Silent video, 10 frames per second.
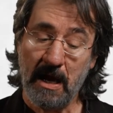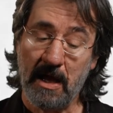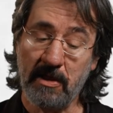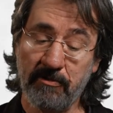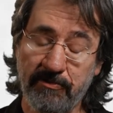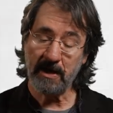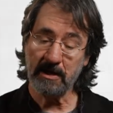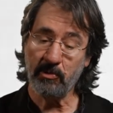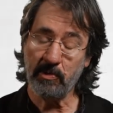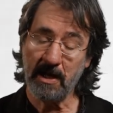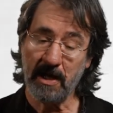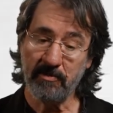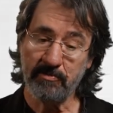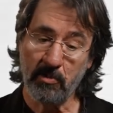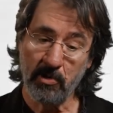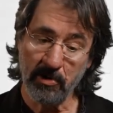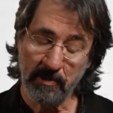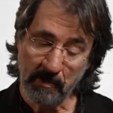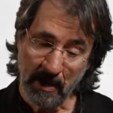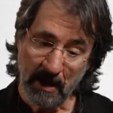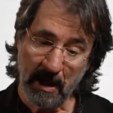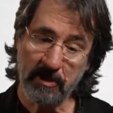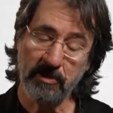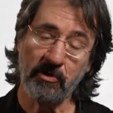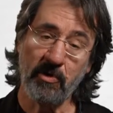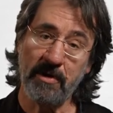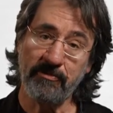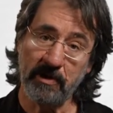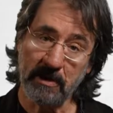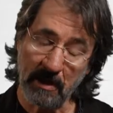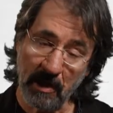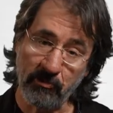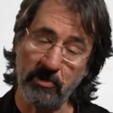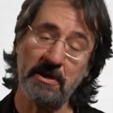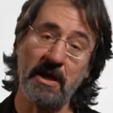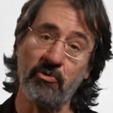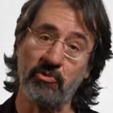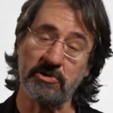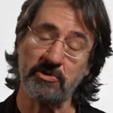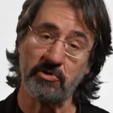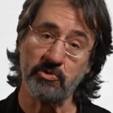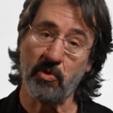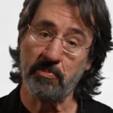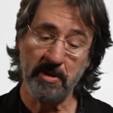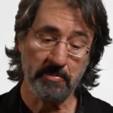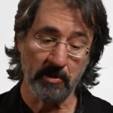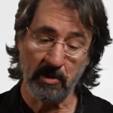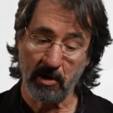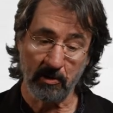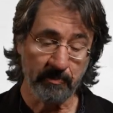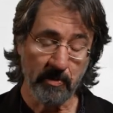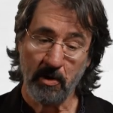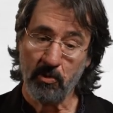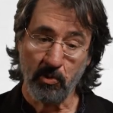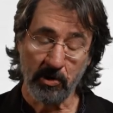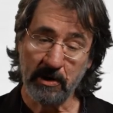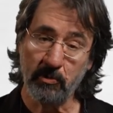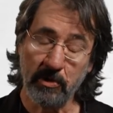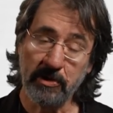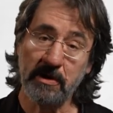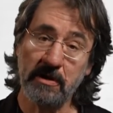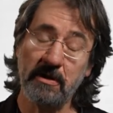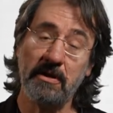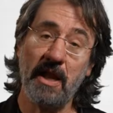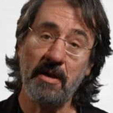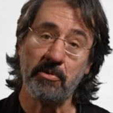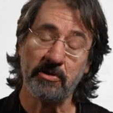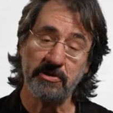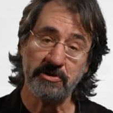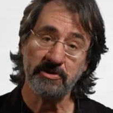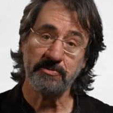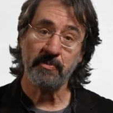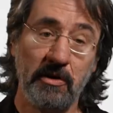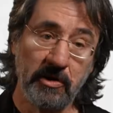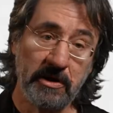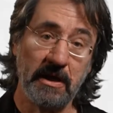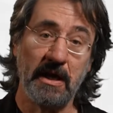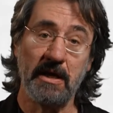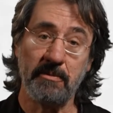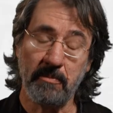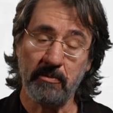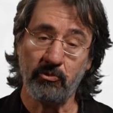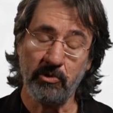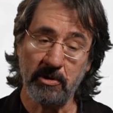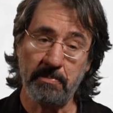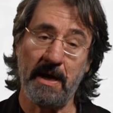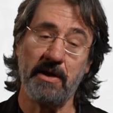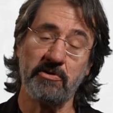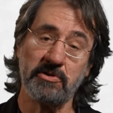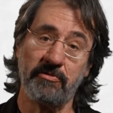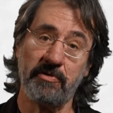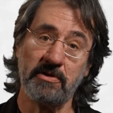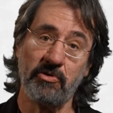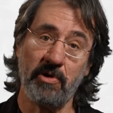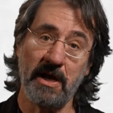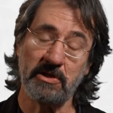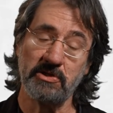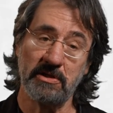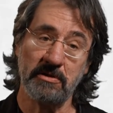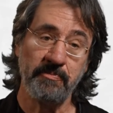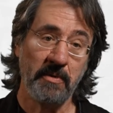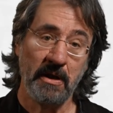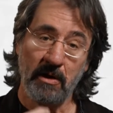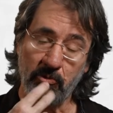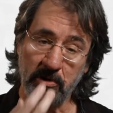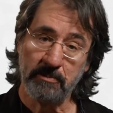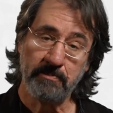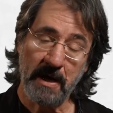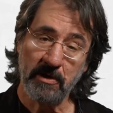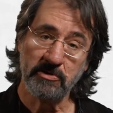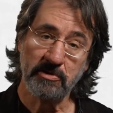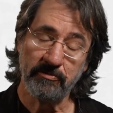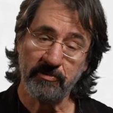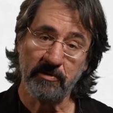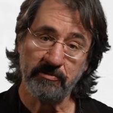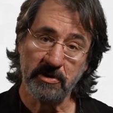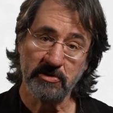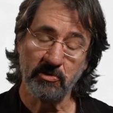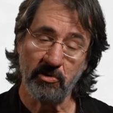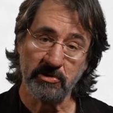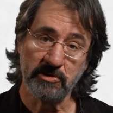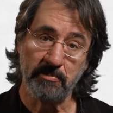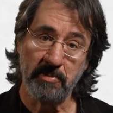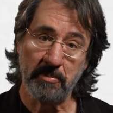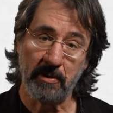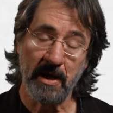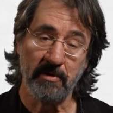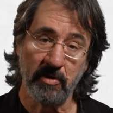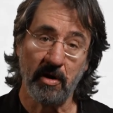And then finally, we have more ethnographic everyday research where people are working within neighborhoods, looking at real patterns of interaction, real patterns of, of discourse that people have